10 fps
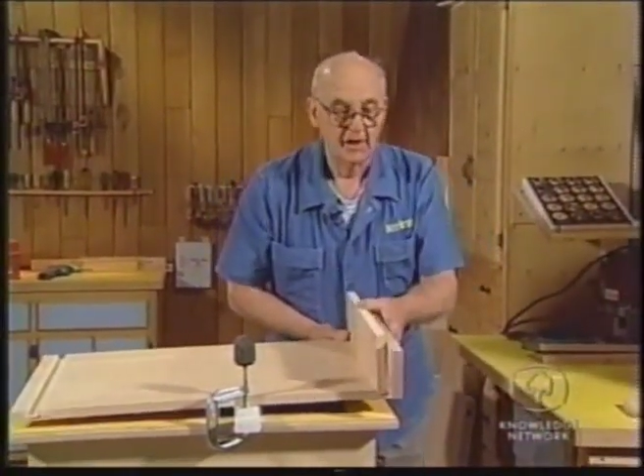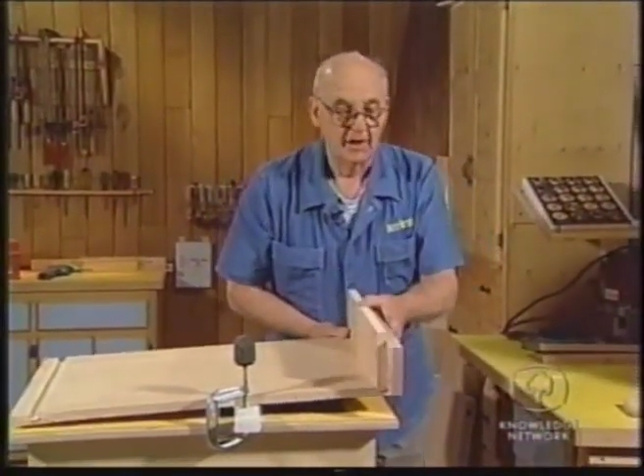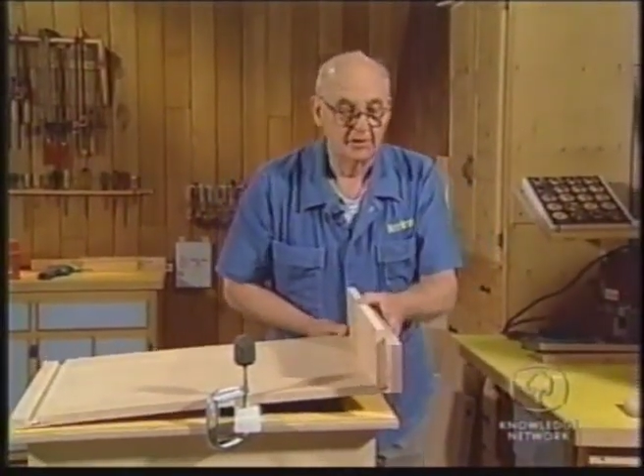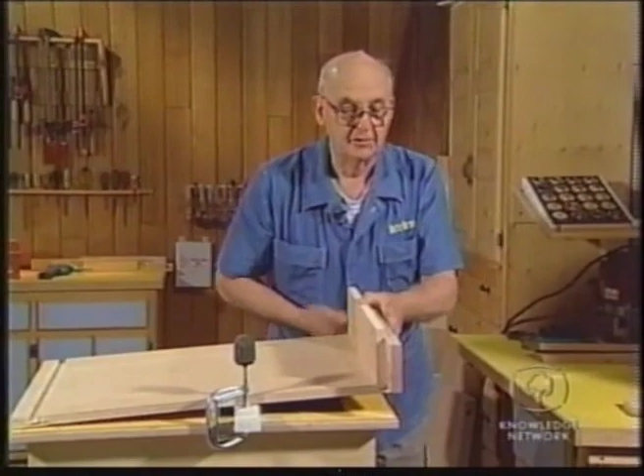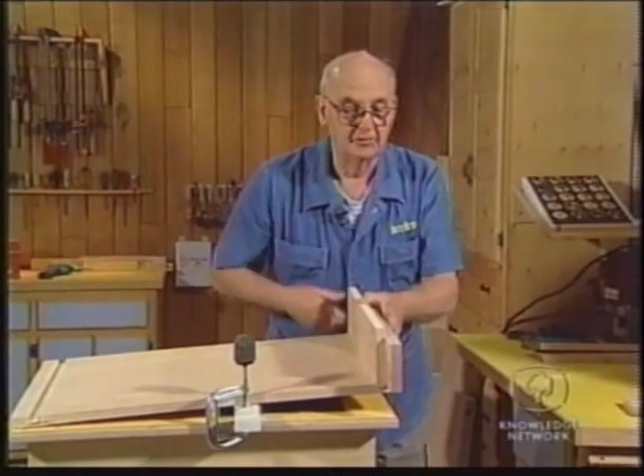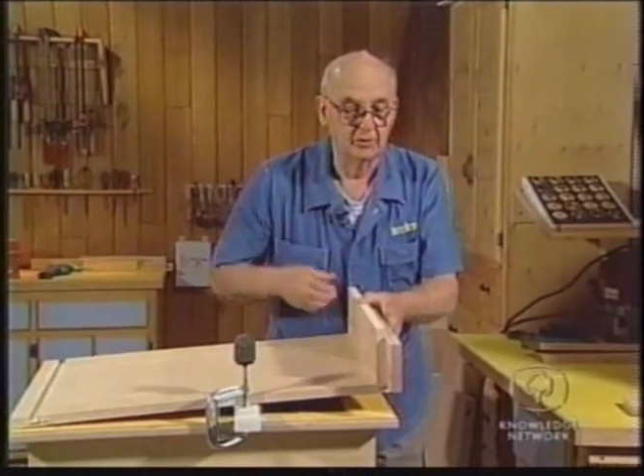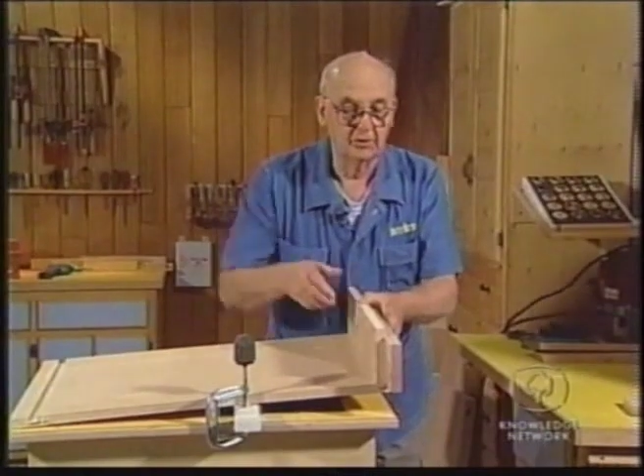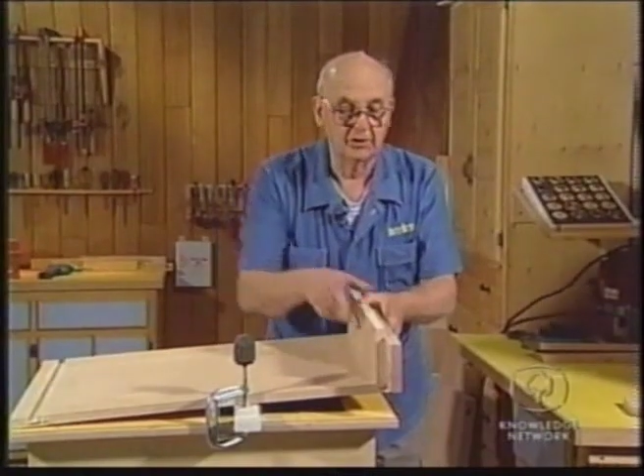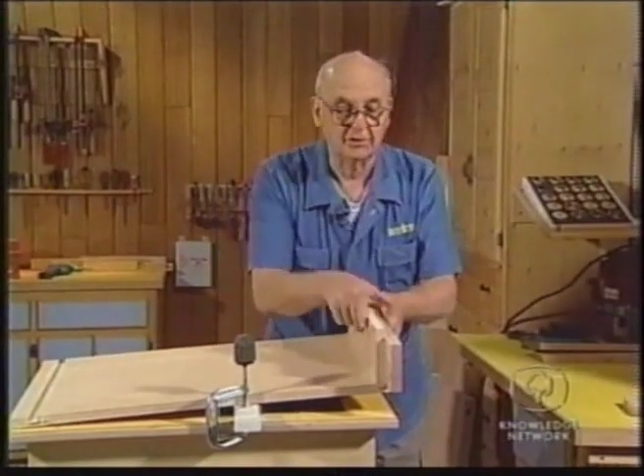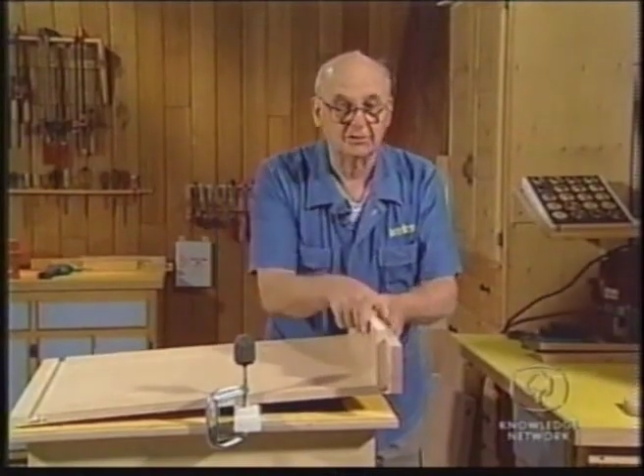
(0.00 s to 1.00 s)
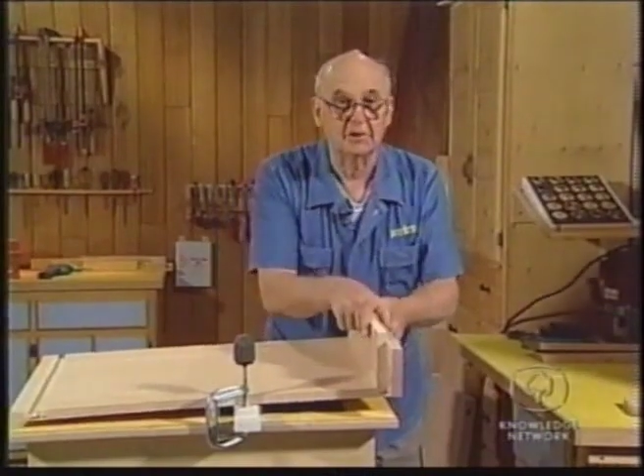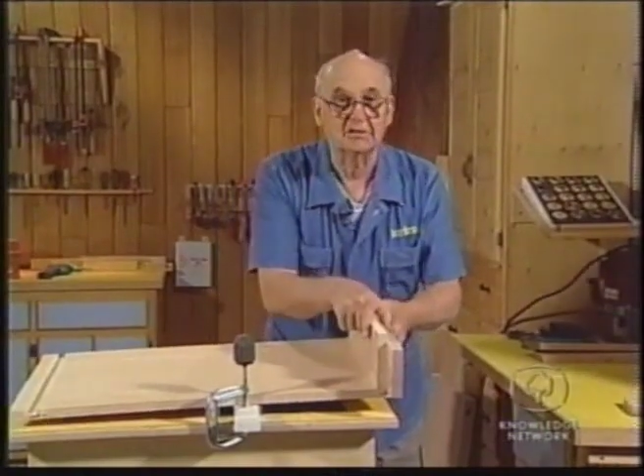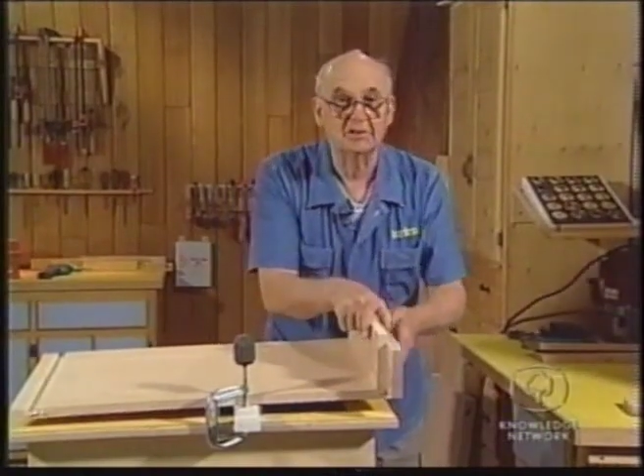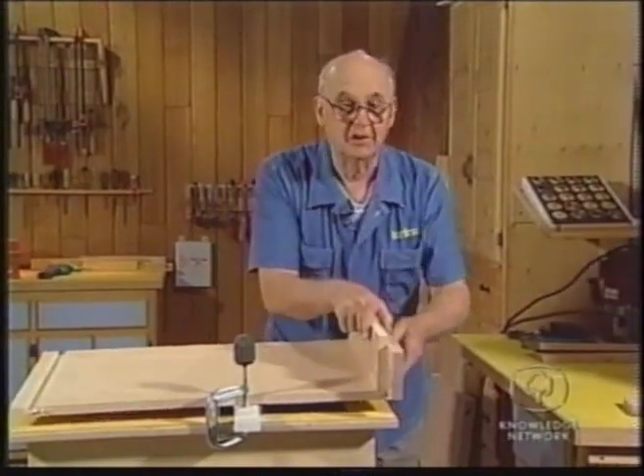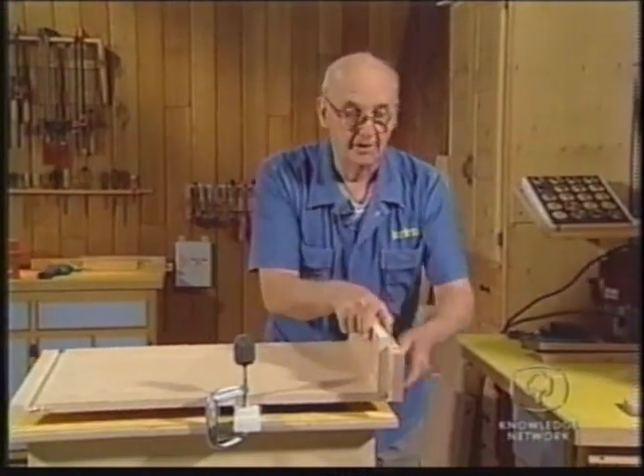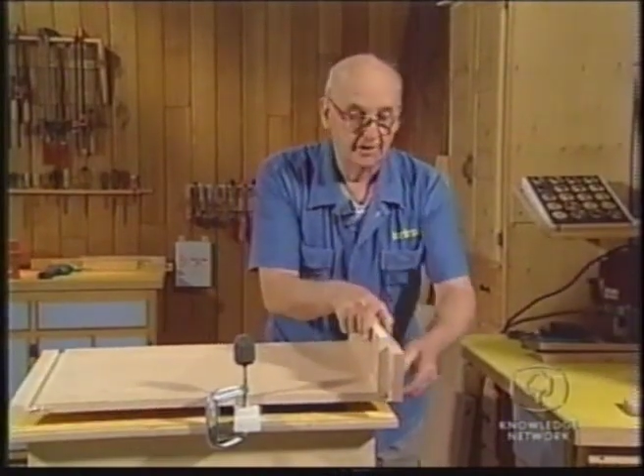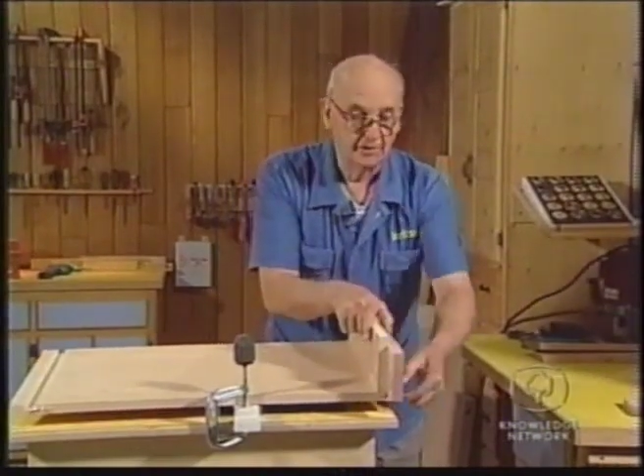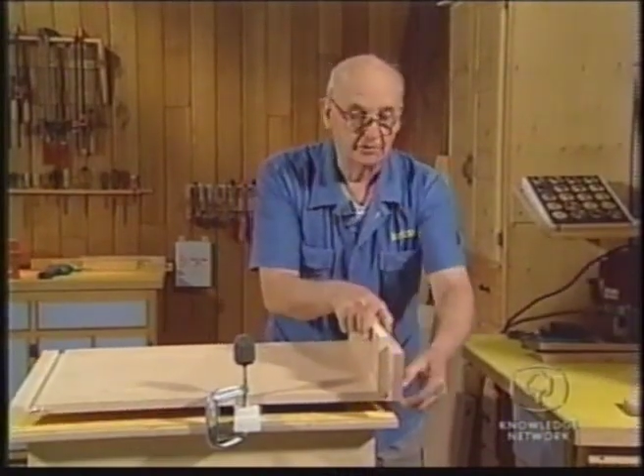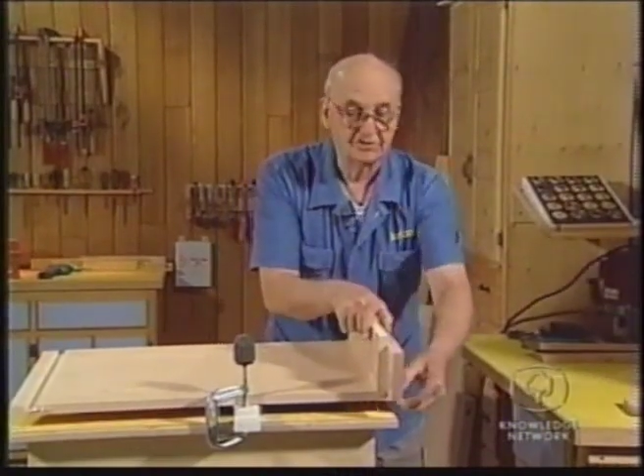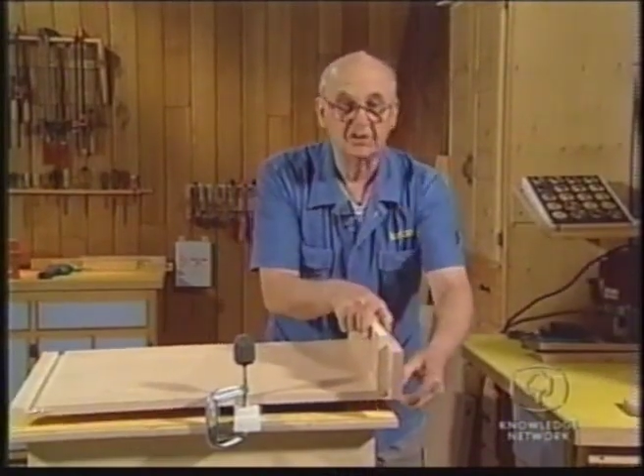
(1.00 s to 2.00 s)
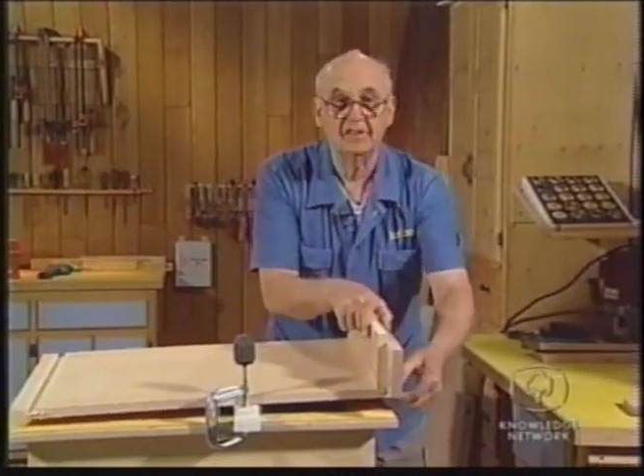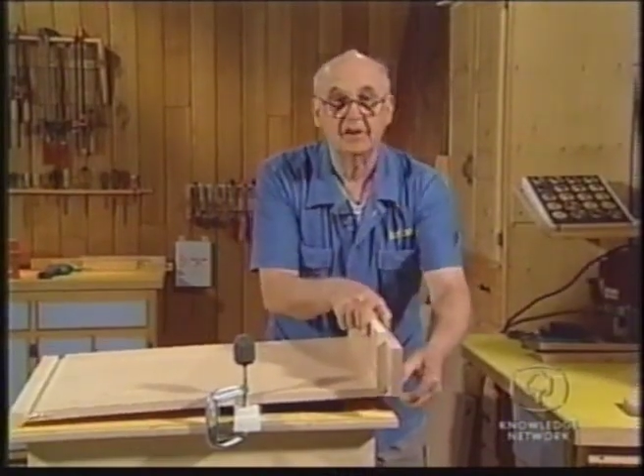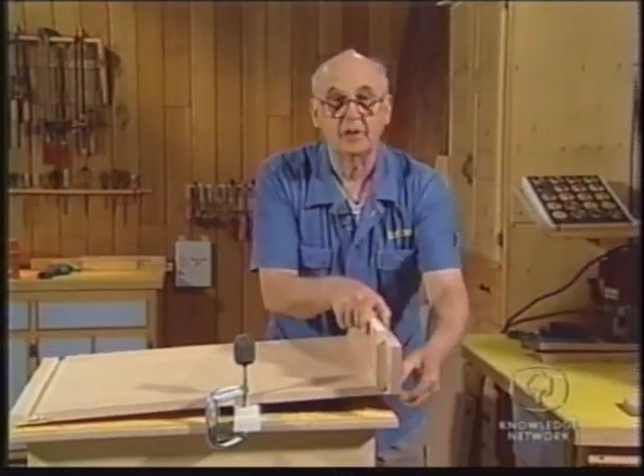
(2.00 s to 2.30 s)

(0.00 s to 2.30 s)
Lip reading: And if you look at this, you'll see that